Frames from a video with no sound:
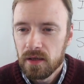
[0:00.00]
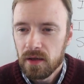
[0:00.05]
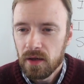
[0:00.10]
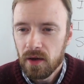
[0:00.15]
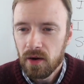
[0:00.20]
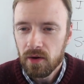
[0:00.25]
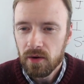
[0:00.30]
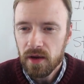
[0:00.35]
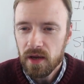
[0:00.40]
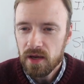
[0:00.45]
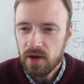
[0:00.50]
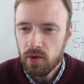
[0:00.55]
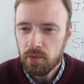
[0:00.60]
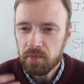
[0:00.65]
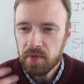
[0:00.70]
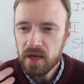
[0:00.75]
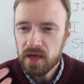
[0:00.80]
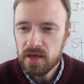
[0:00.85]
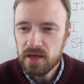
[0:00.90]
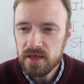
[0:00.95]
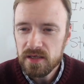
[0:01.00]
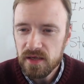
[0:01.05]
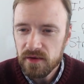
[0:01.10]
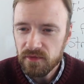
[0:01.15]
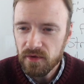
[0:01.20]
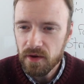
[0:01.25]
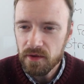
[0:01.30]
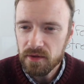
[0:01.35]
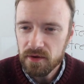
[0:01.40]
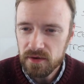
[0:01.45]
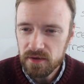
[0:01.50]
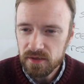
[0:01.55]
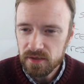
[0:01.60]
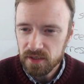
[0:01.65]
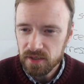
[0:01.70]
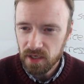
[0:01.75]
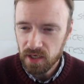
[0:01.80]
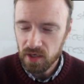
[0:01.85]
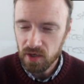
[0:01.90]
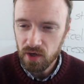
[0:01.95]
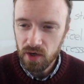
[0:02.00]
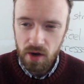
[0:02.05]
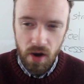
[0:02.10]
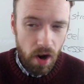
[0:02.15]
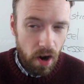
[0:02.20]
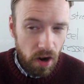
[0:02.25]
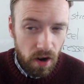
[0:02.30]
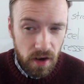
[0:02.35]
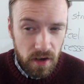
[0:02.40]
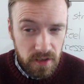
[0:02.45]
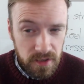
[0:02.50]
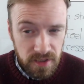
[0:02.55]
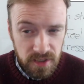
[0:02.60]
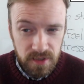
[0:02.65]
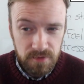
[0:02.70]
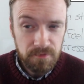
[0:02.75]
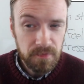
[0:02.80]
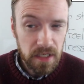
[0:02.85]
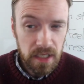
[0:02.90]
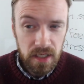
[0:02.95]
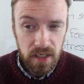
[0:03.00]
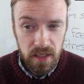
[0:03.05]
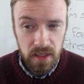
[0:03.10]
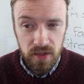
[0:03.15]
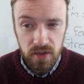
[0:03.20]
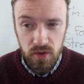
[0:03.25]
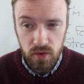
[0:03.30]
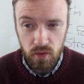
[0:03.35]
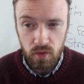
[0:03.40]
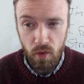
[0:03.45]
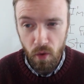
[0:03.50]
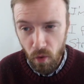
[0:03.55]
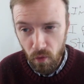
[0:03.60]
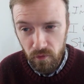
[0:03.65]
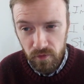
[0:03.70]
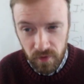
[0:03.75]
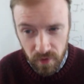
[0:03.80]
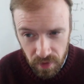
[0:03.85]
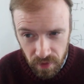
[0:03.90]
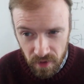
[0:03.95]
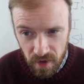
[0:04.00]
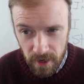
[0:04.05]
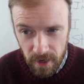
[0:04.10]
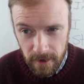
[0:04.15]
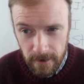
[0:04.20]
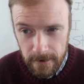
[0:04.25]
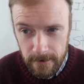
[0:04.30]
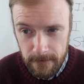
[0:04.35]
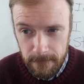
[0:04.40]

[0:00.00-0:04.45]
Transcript: Okay, opinions of others can cause me to overthink.